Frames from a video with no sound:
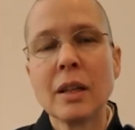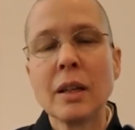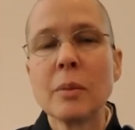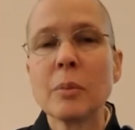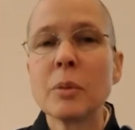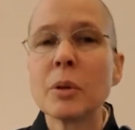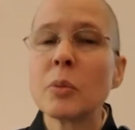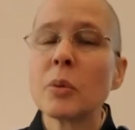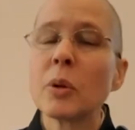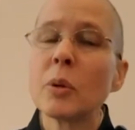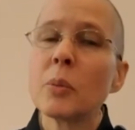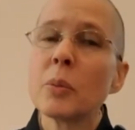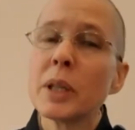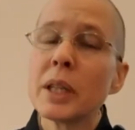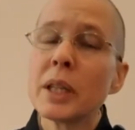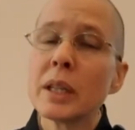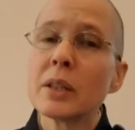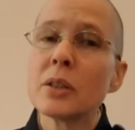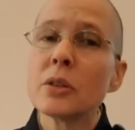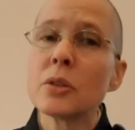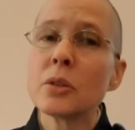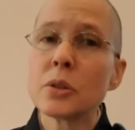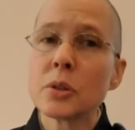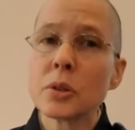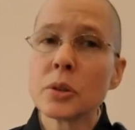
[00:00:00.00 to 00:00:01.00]
But what we
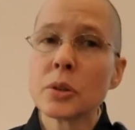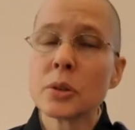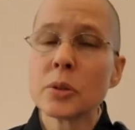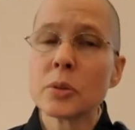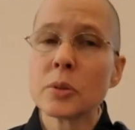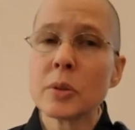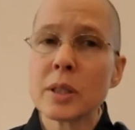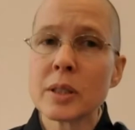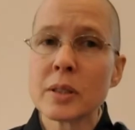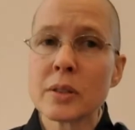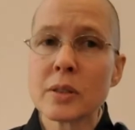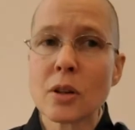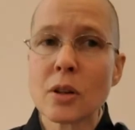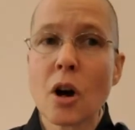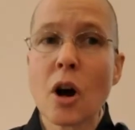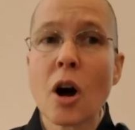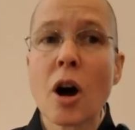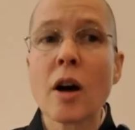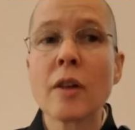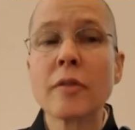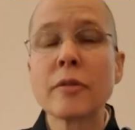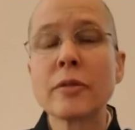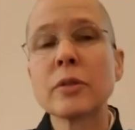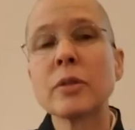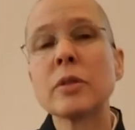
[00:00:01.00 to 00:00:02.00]
can do is
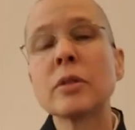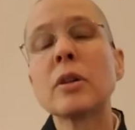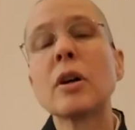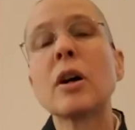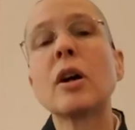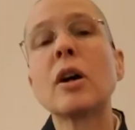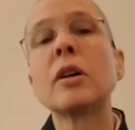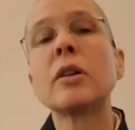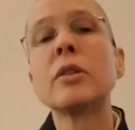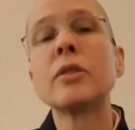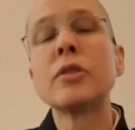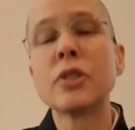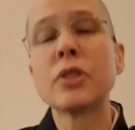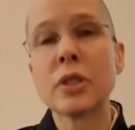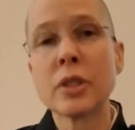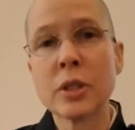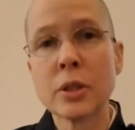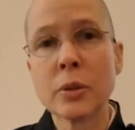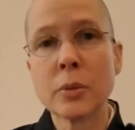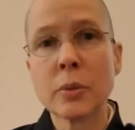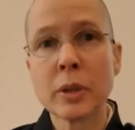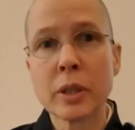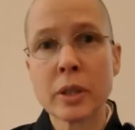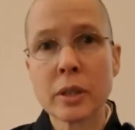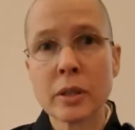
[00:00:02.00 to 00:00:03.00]
offer our
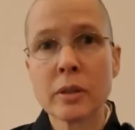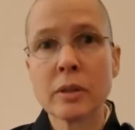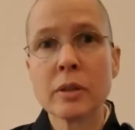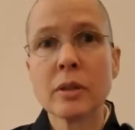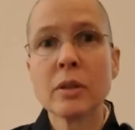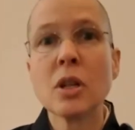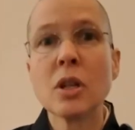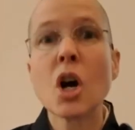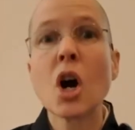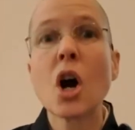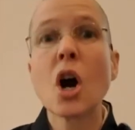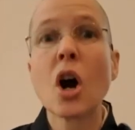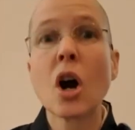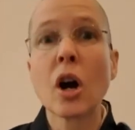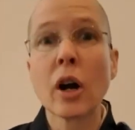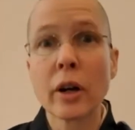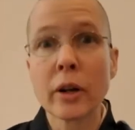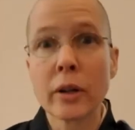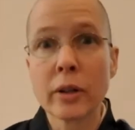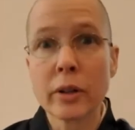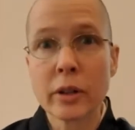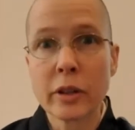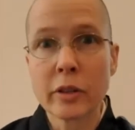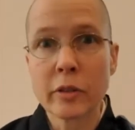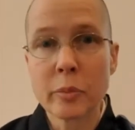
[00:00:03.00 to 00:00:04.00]
genuine
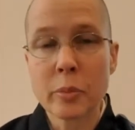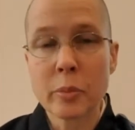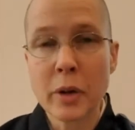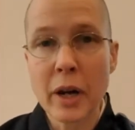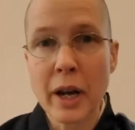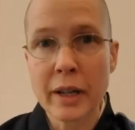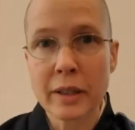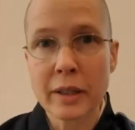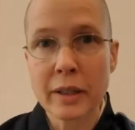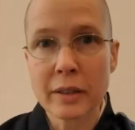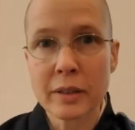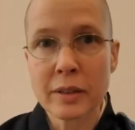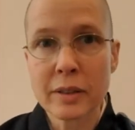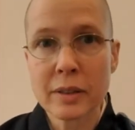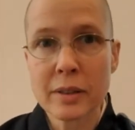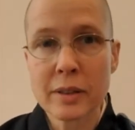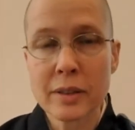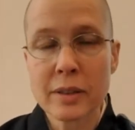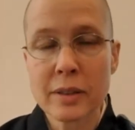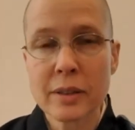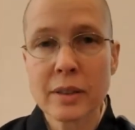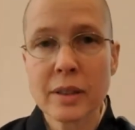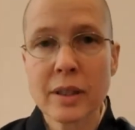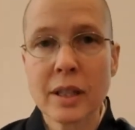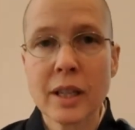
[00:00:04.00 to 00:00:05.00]
heart of practice,
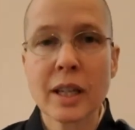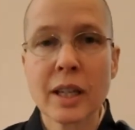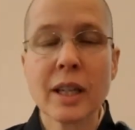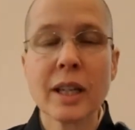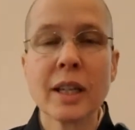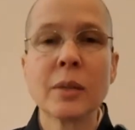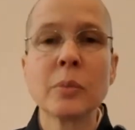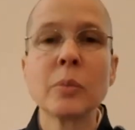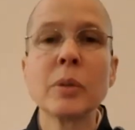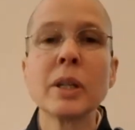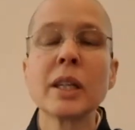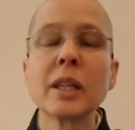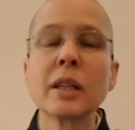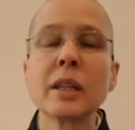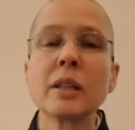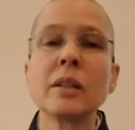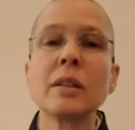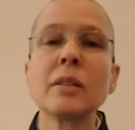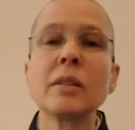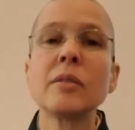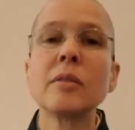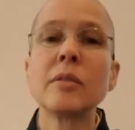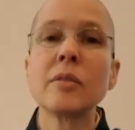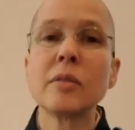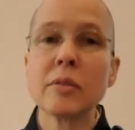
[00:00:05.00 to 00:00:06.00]
and we can
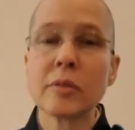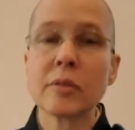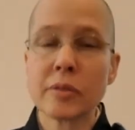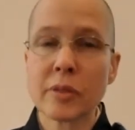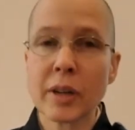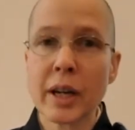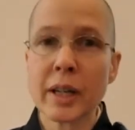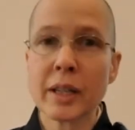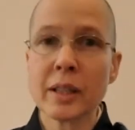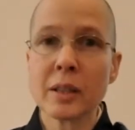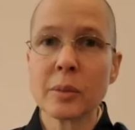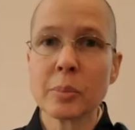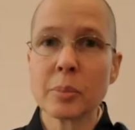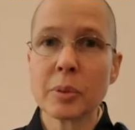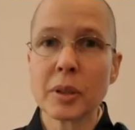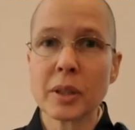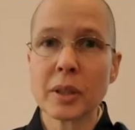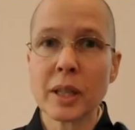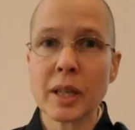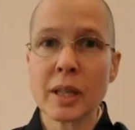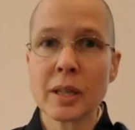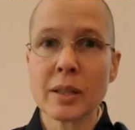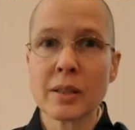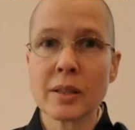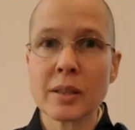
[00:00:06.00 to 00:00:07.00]
find the
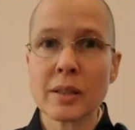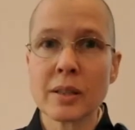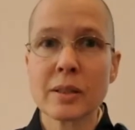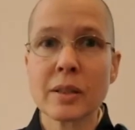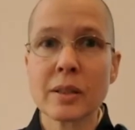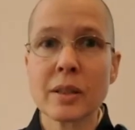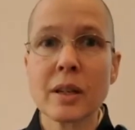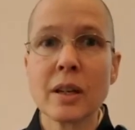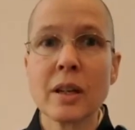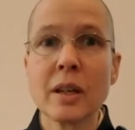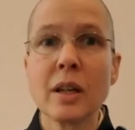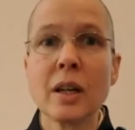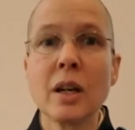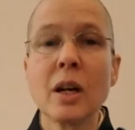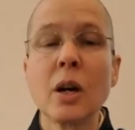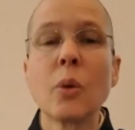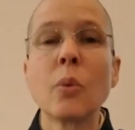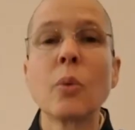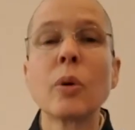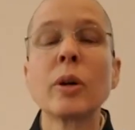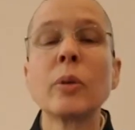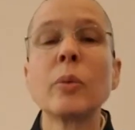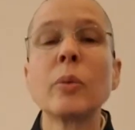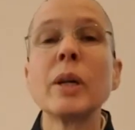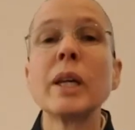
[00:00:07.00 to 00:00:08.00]
place
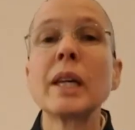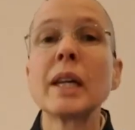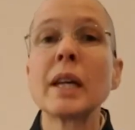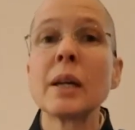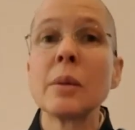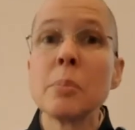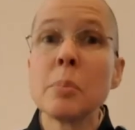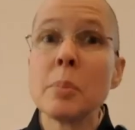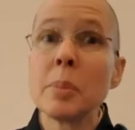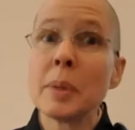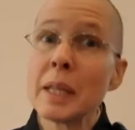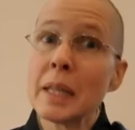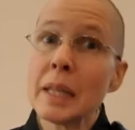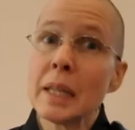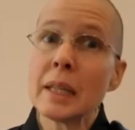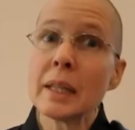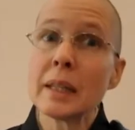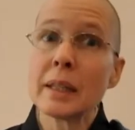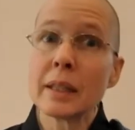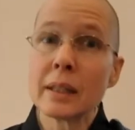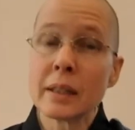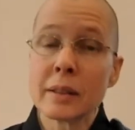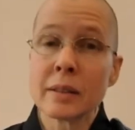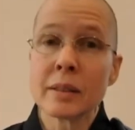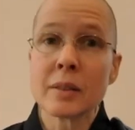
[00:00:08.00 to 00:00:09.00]
where we can be
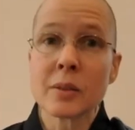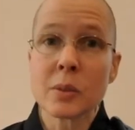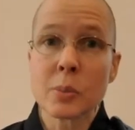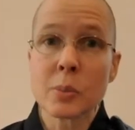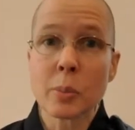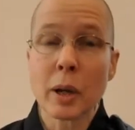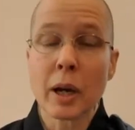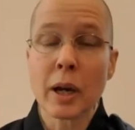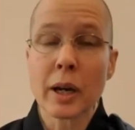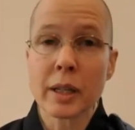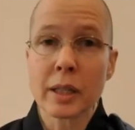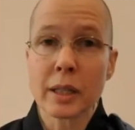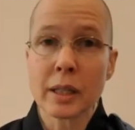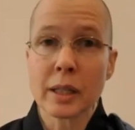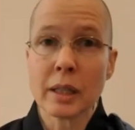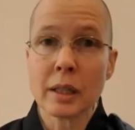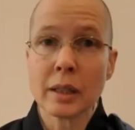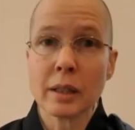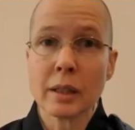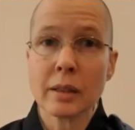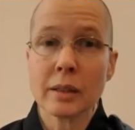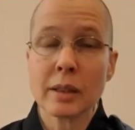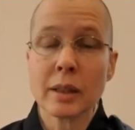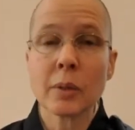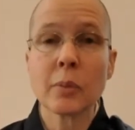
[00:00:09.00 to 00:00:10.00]
in this body
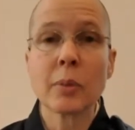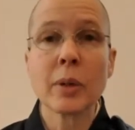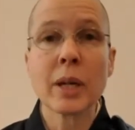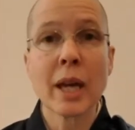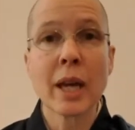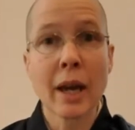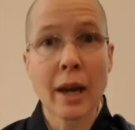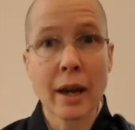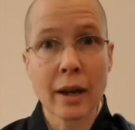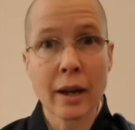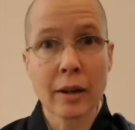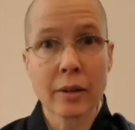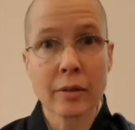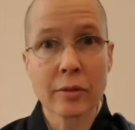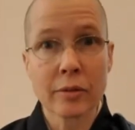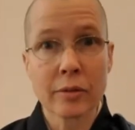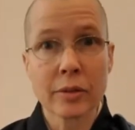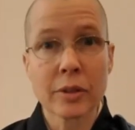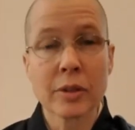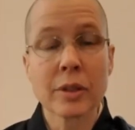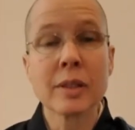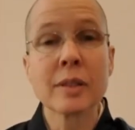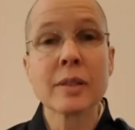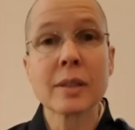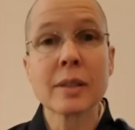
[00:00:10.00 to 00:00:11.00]
that we have for
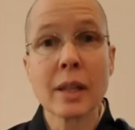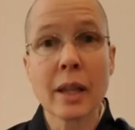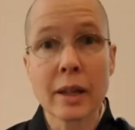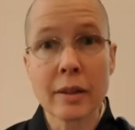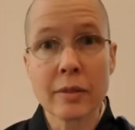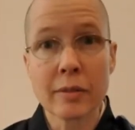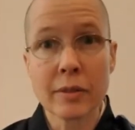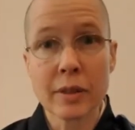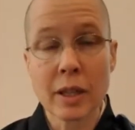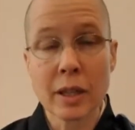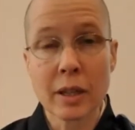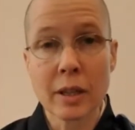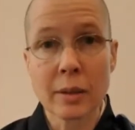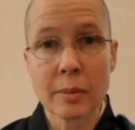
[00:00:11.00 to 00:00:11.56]
this lifetime.